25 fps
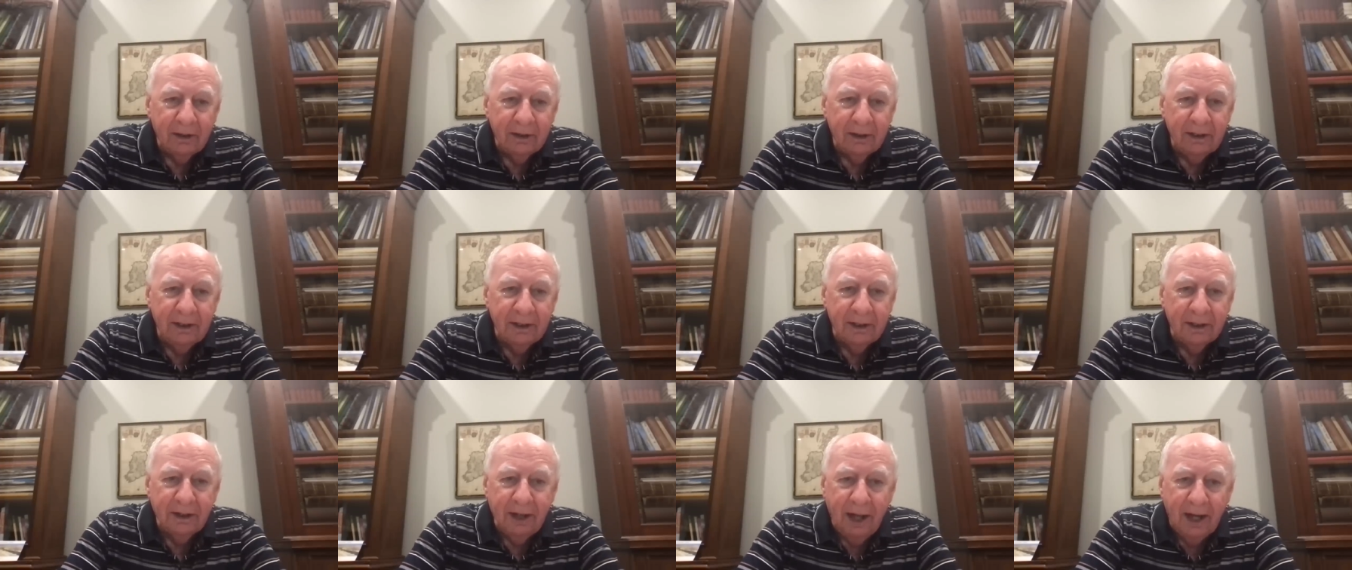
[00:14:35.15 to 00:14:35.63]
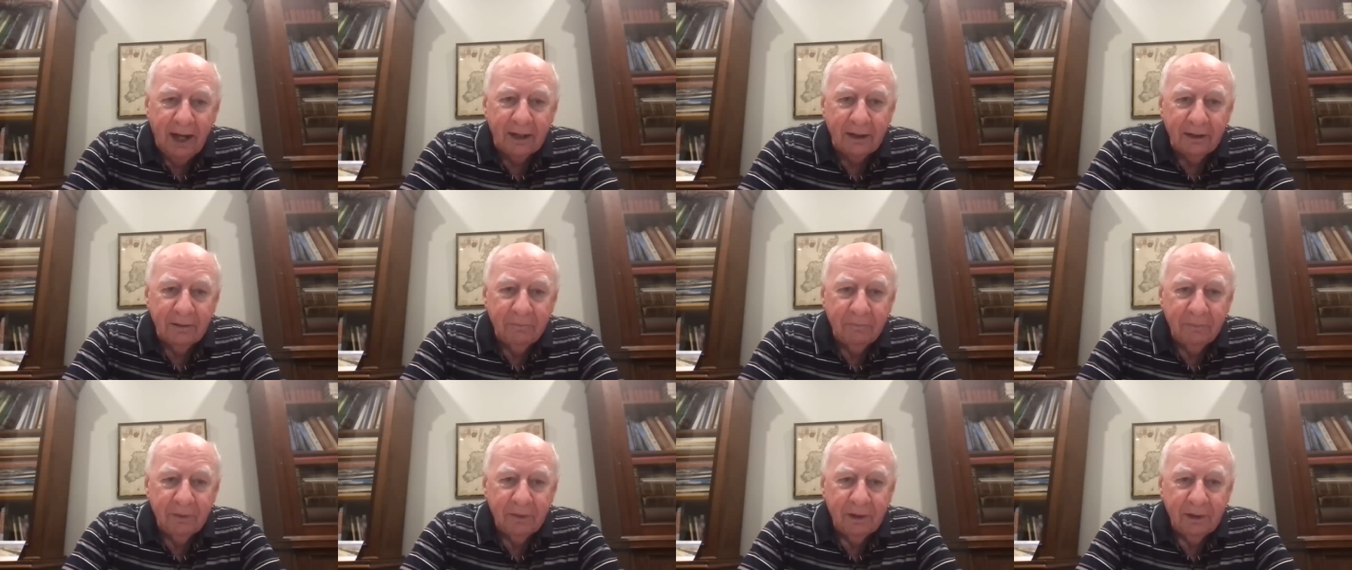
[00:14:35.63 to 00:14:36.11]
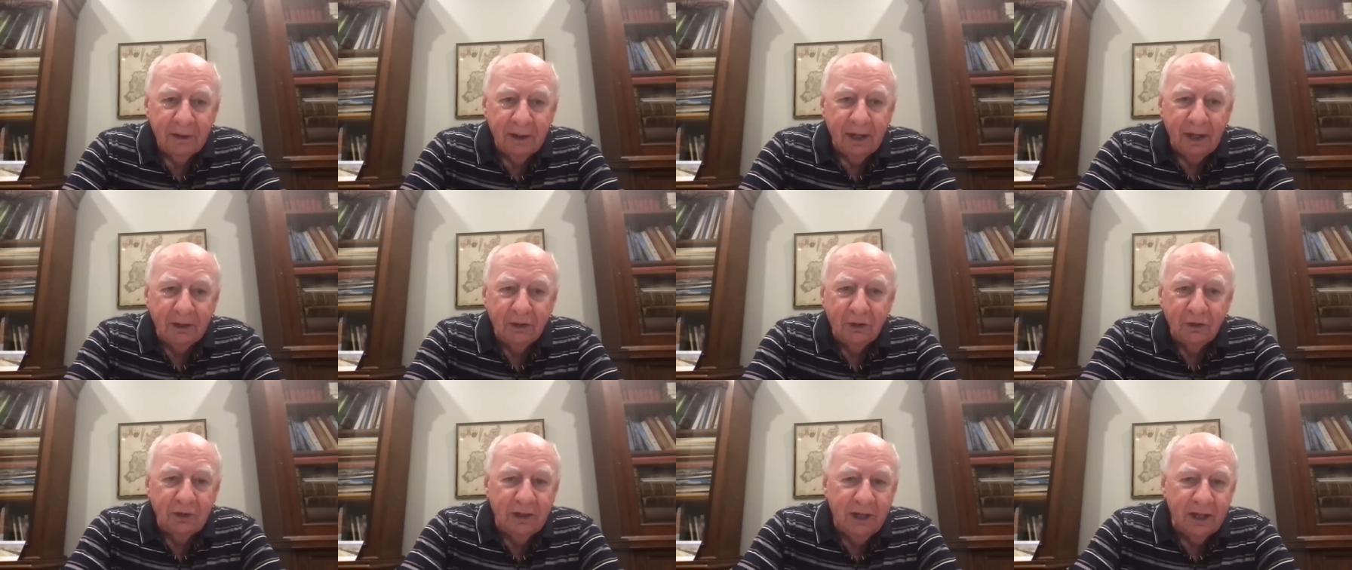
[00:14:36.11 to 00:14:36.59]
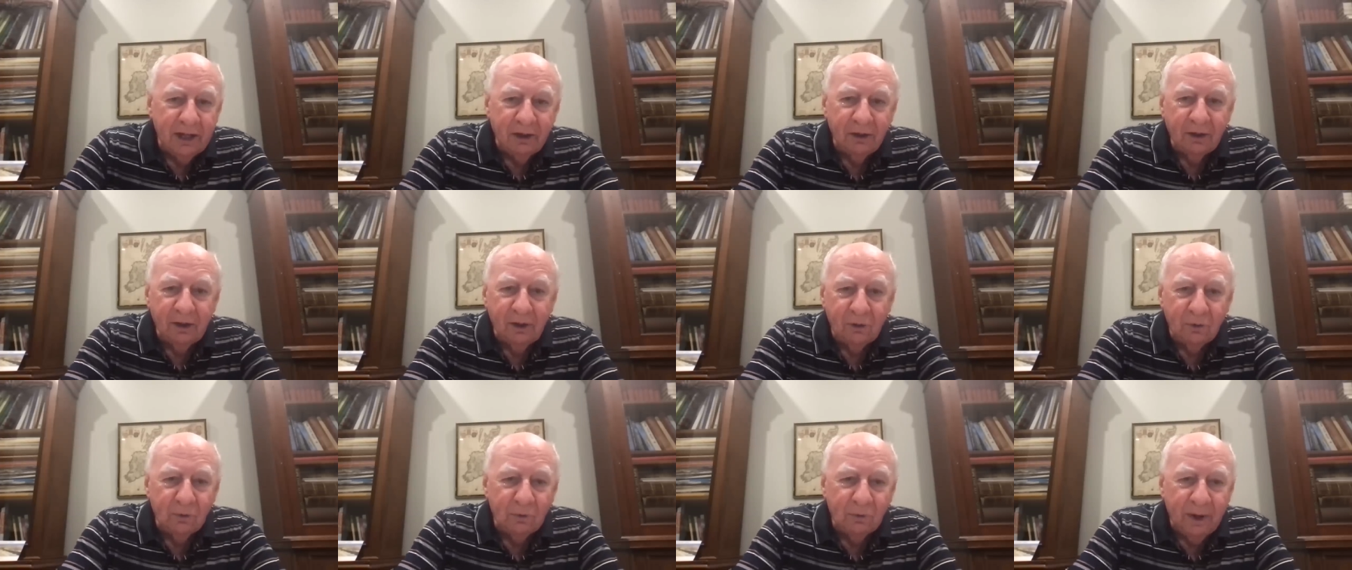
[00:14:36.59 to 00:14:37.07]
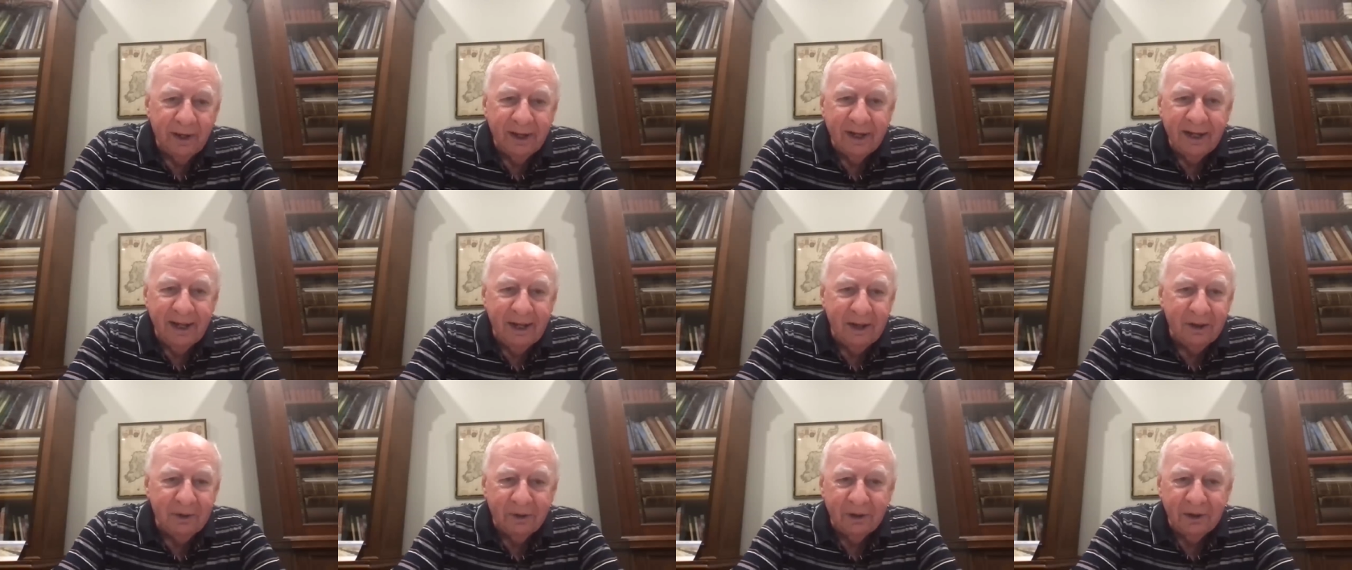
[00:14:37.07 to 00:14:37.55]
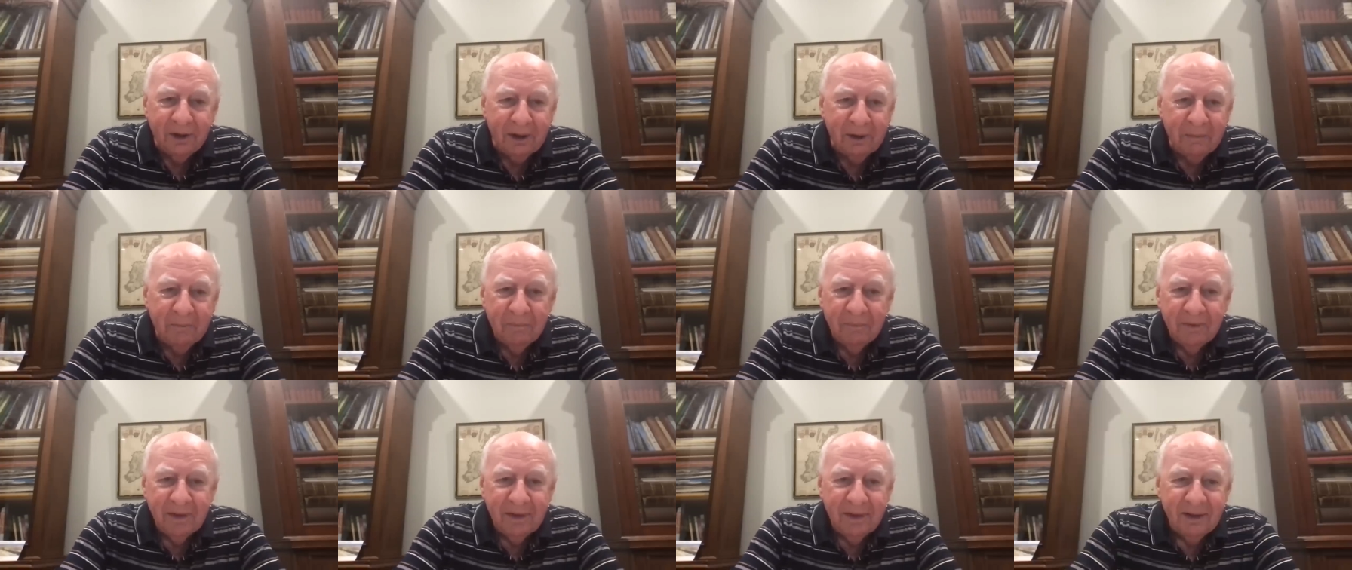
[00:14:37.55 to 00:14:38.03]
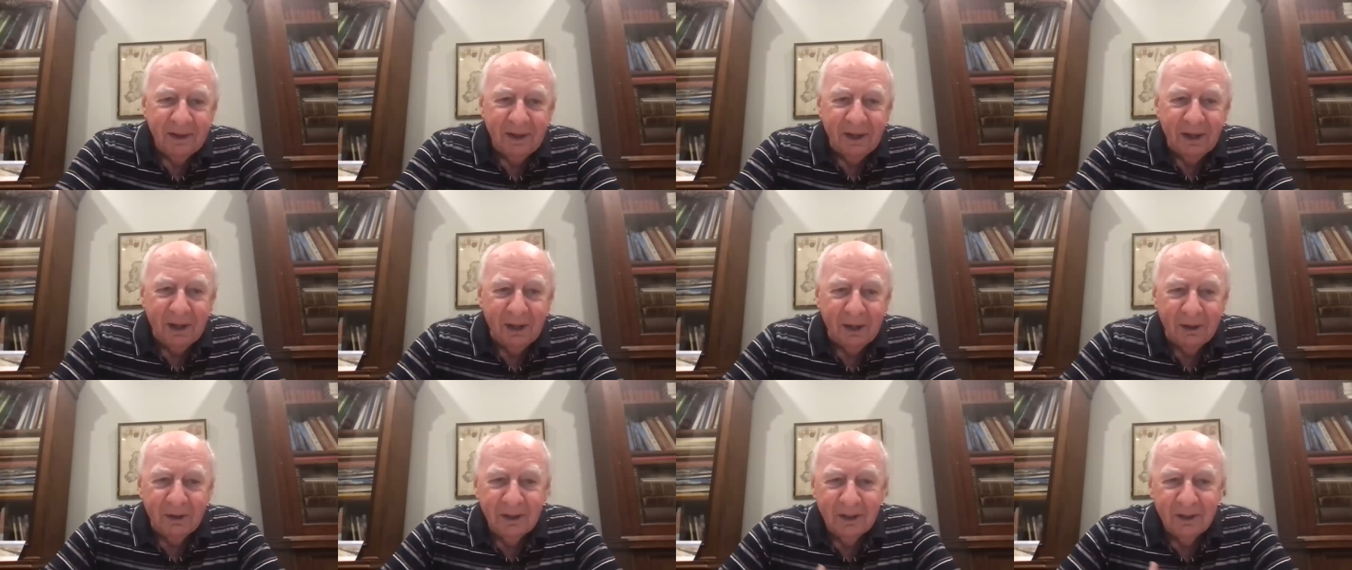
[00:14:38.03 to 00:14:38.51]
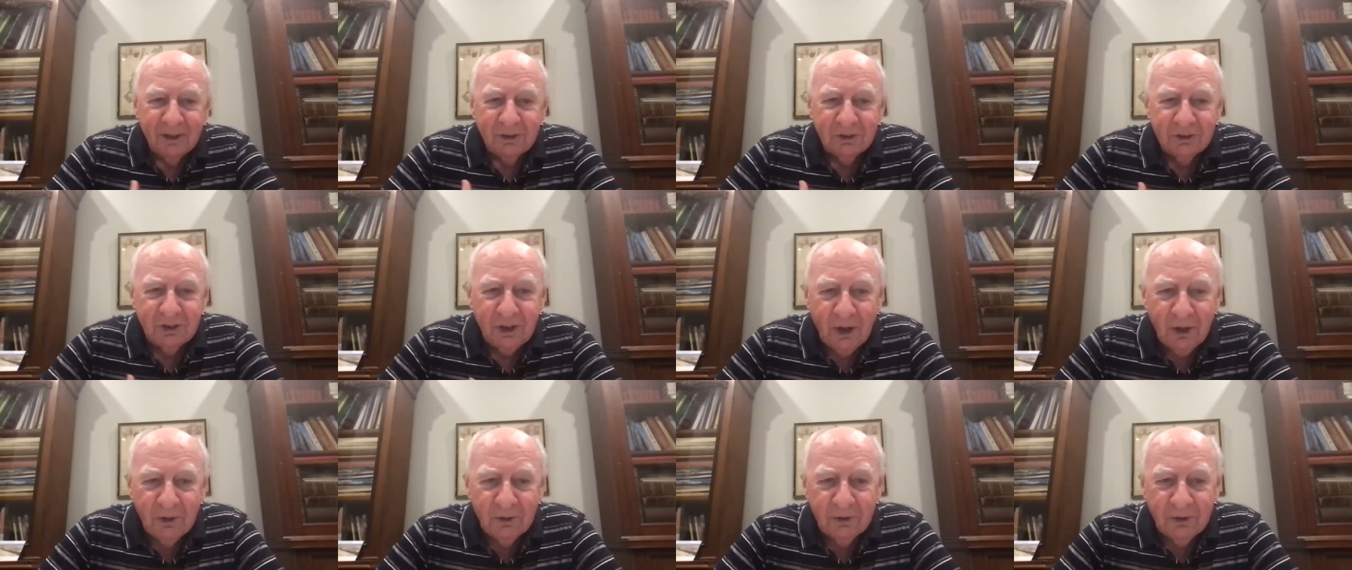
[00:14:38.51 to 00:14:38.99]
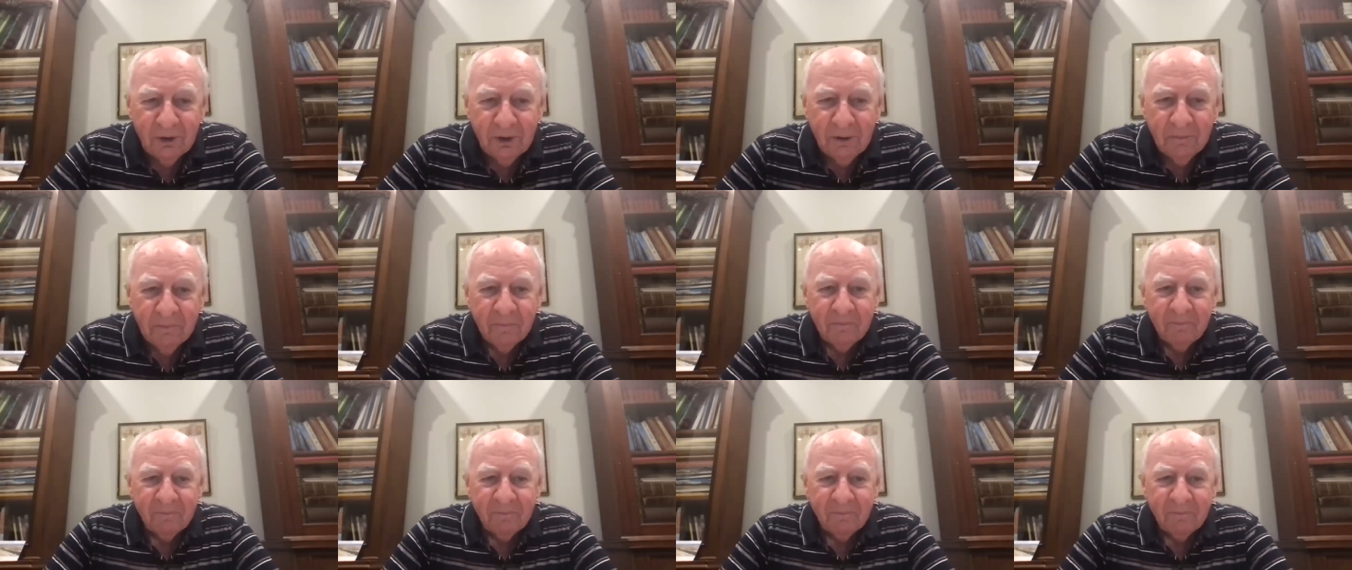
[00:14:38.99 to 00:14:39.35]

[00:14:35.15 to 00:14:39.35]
eat a nut and you'd get a little red area uh, so that